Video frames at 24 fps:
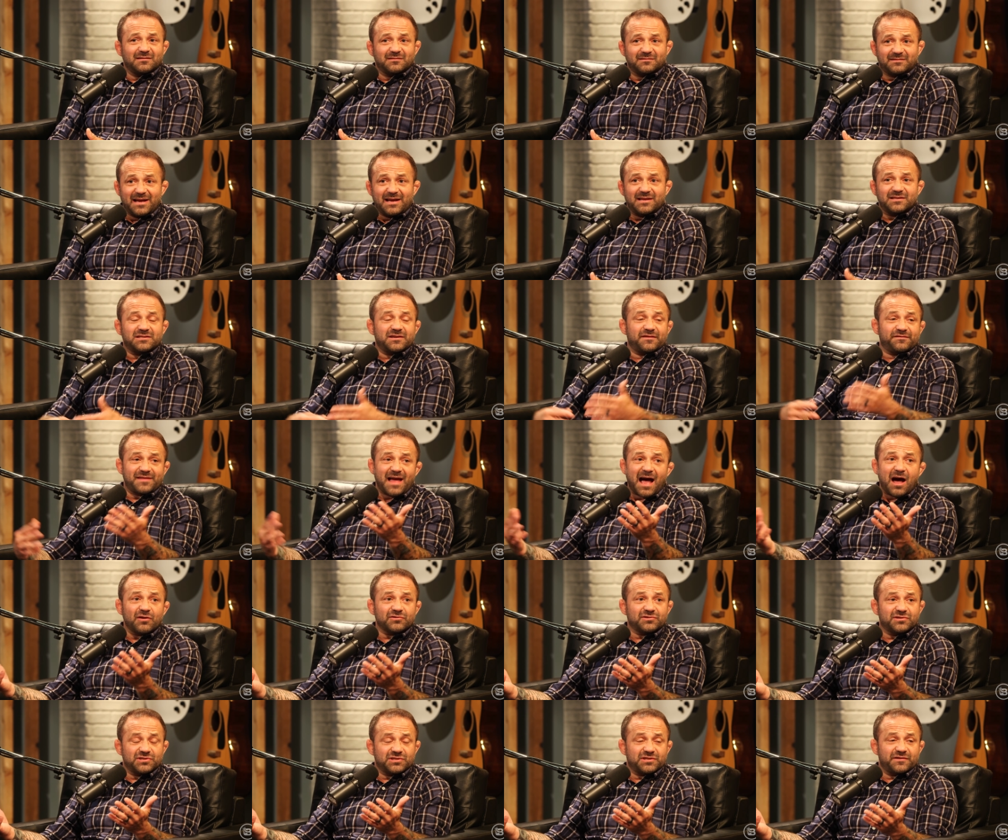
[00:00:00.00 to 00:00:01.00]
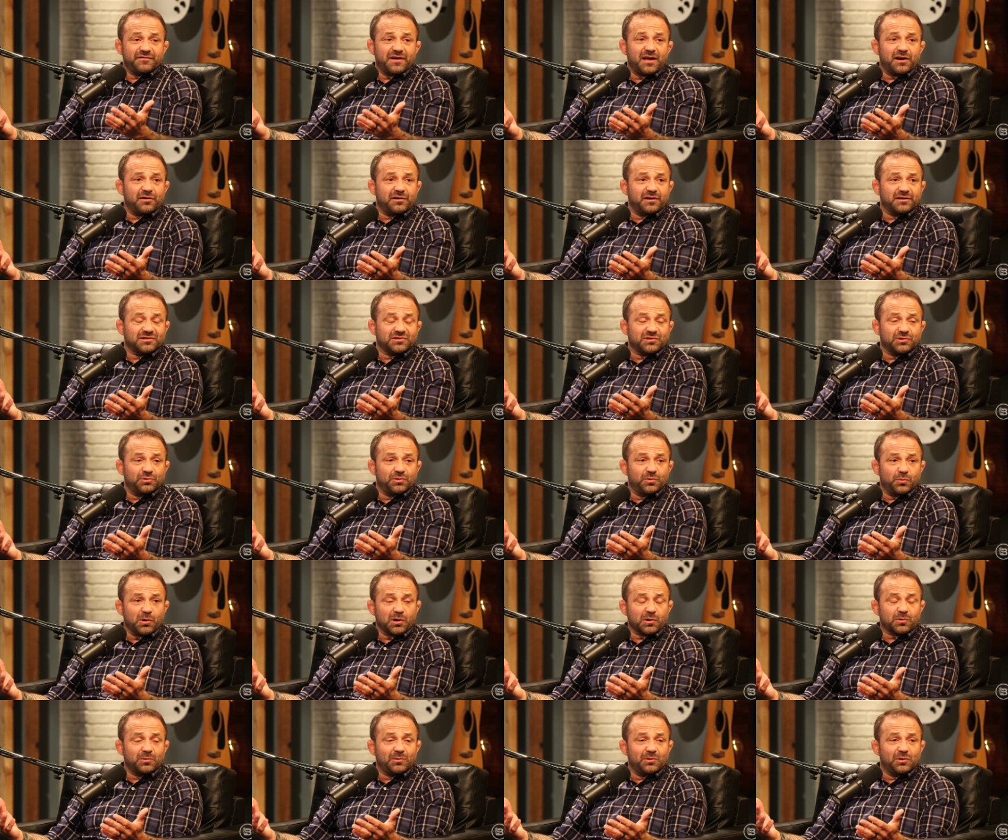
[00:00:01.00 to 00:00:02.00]
tens of thousands of veterans through the
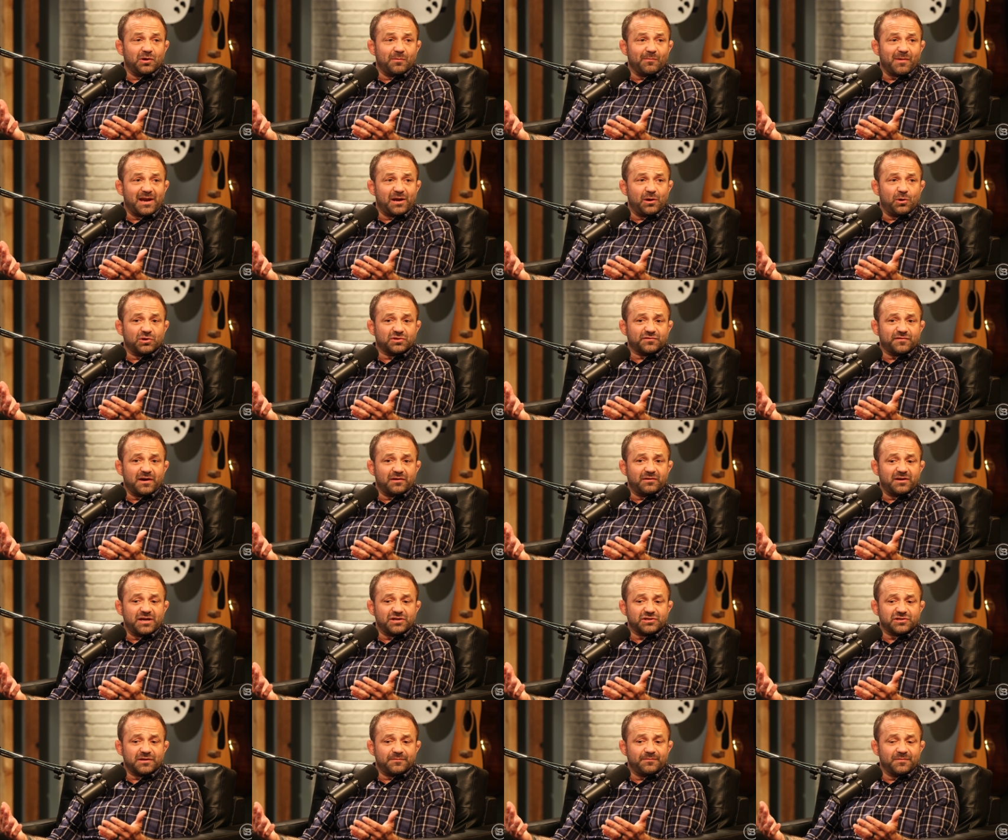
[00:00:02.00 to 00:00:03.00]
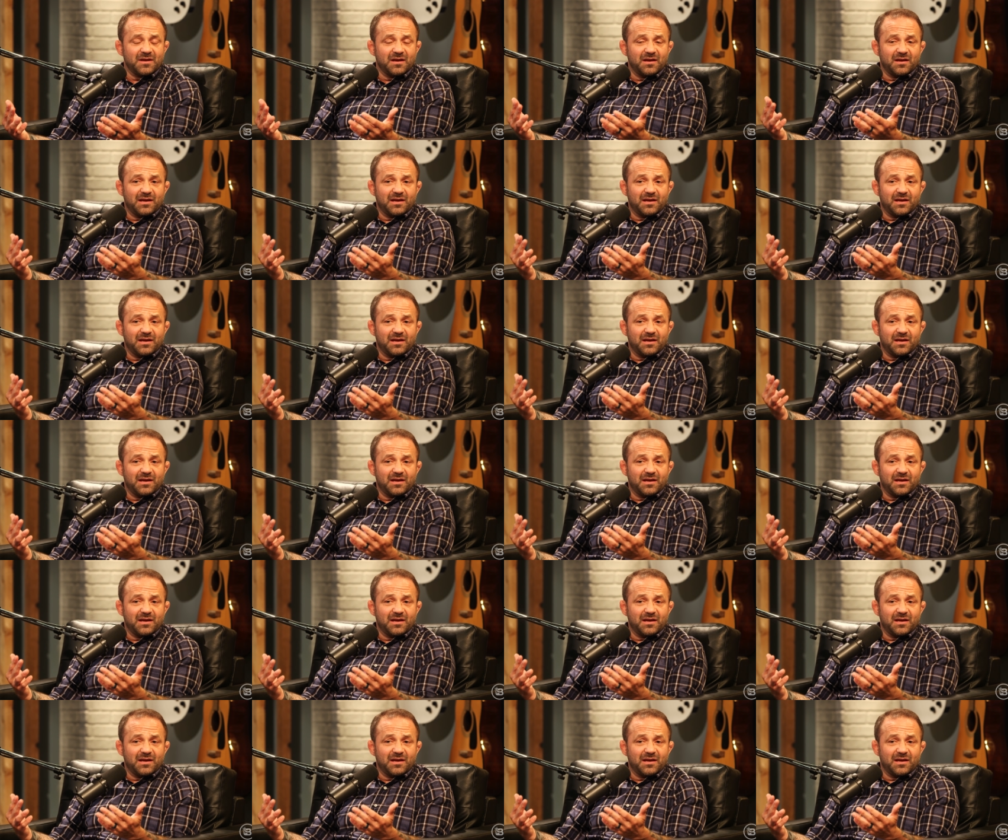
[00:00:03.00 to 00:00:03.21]
work we do at Mighty Oaks Foundation.